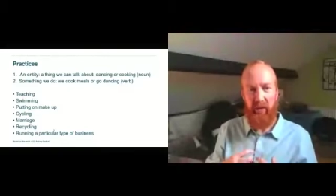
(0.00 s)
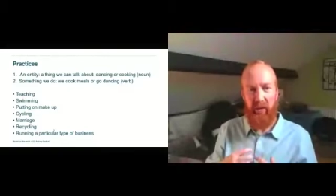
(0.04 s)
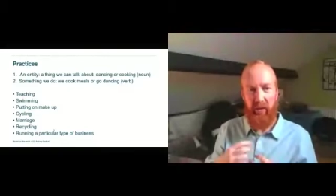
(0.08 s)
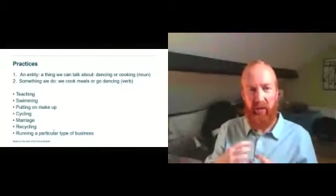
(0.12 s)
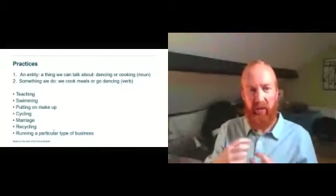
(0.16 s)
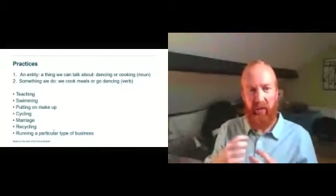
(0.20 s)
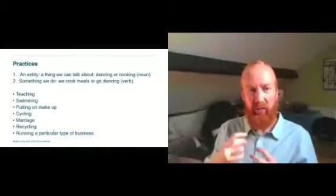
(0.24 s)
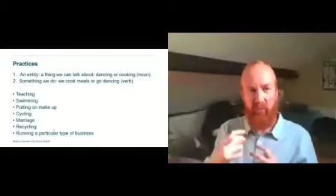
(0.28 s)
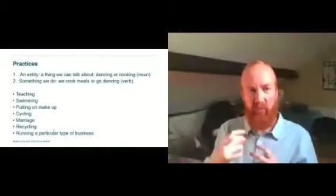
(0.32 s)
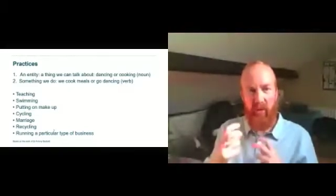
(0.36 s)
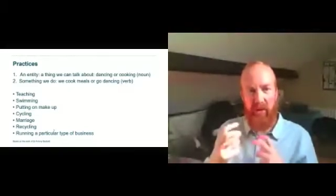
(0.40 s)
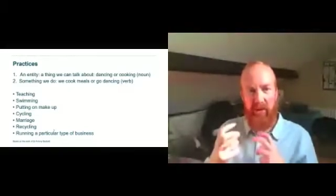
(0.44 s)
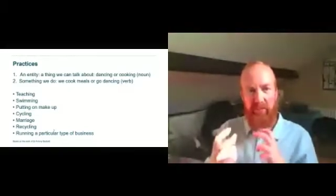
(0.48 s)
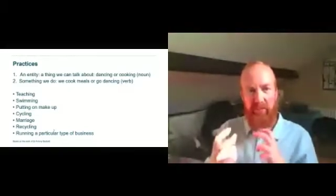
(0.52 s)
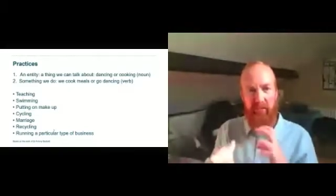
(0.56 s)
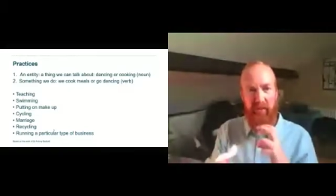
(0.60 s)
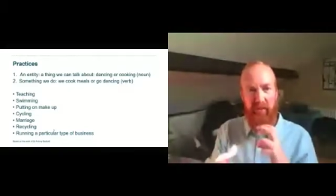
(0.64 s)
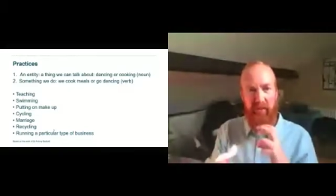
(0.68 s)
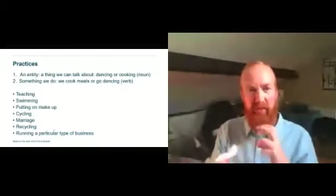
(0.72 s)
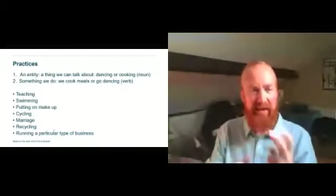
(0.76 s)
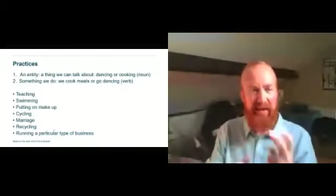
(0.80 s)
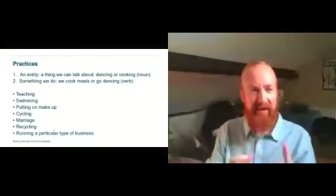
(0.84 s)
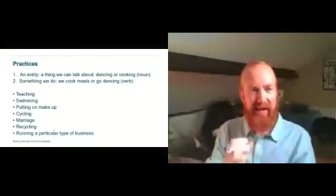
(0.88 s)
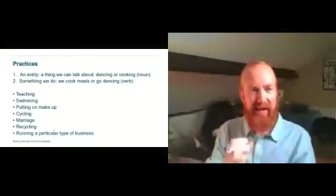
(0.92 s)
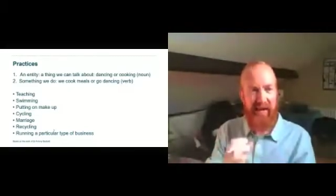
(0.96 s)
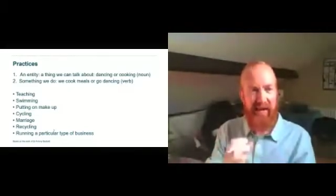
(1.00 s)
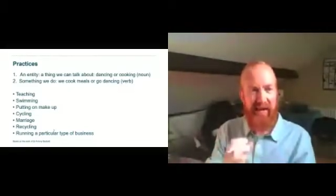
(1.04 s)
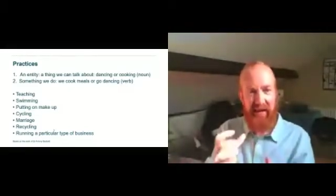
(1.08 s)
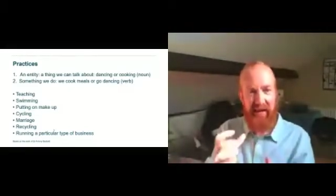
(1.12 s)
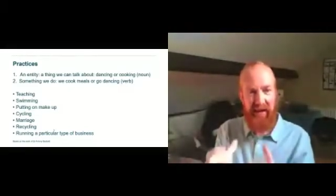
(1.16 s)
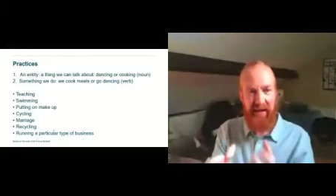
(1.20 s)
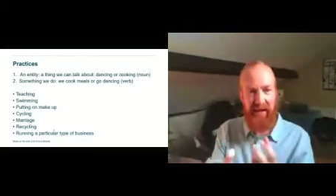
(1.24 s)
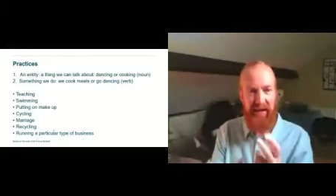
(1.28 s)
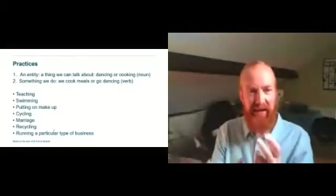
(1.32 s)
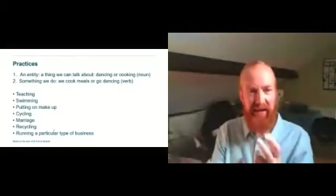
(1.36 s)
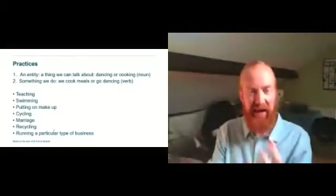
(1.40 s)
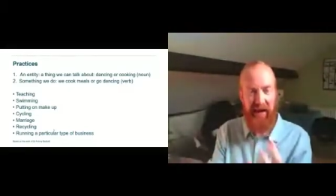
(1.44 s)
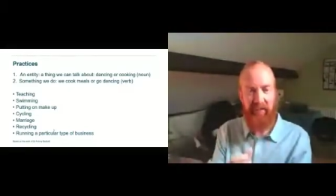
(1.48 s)
We make these
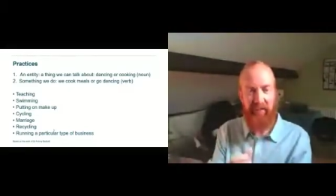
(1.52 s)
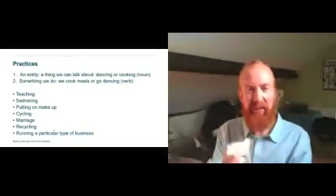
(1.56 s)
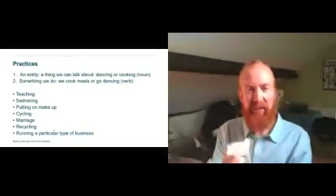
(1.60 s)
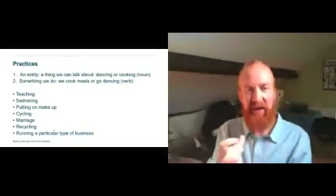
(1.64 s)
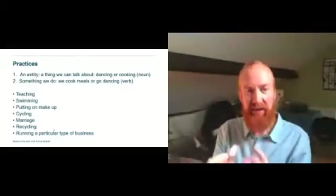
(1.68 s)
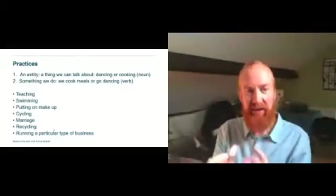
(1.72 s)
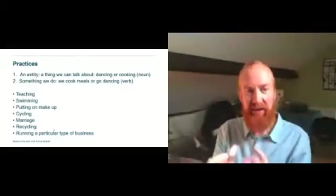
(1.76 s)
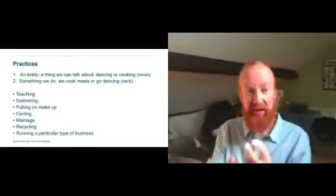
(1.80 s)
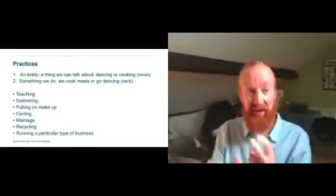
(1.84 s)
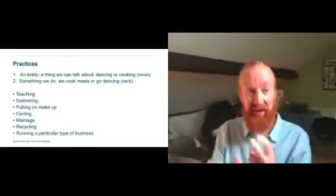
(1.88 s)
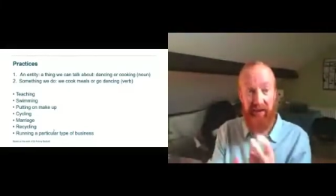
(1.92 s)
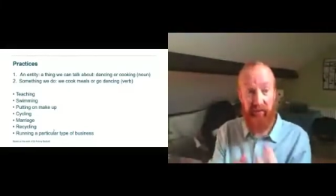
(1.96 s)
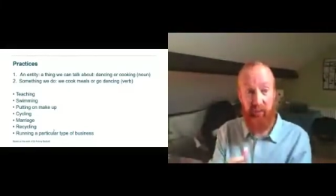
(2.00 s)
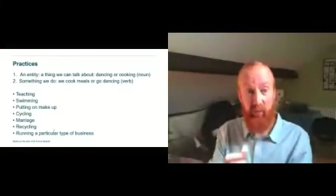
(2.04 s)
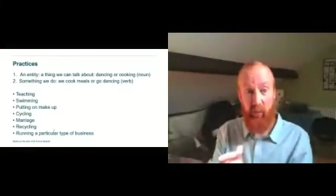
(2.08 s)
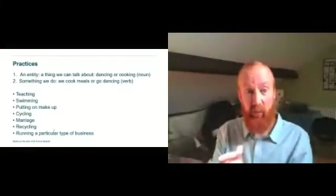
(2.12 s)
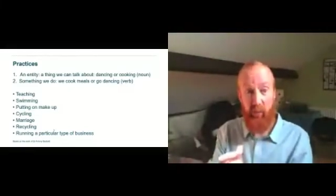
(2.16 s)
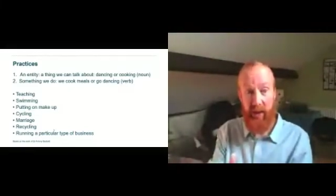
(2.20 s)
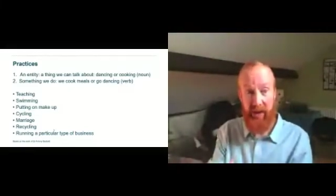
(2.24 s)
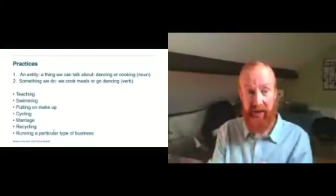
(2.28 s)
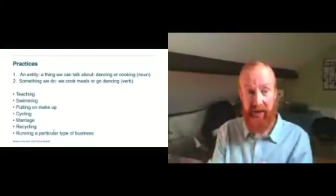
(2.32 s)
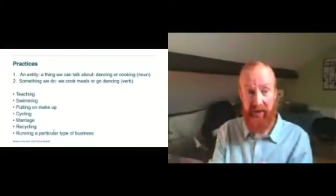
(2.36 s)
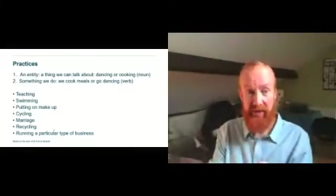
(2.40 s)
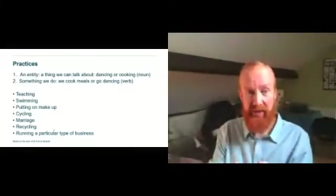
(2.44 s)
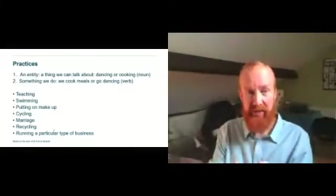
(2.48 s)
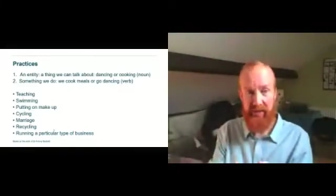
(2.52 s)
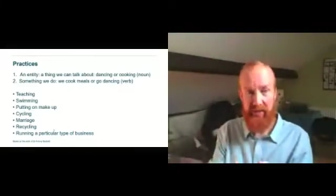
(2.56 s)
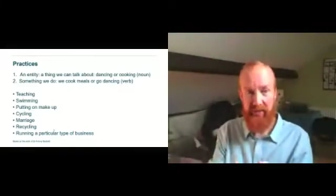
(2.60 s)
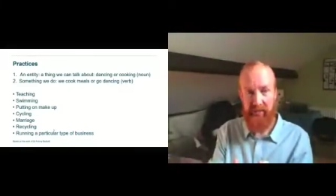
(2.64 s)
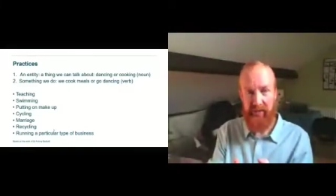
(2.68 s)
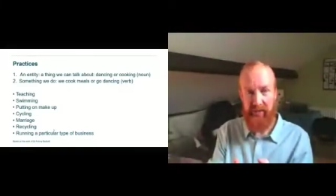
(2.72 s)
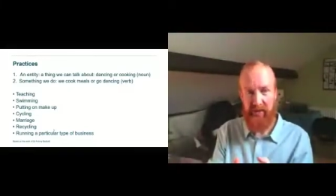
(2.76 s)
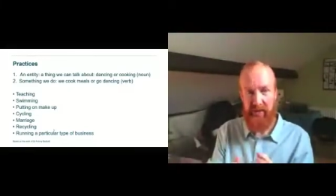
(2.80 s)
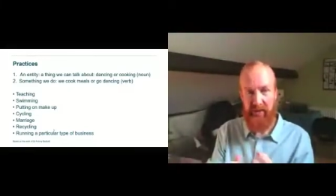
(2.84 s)
things happen in different ways.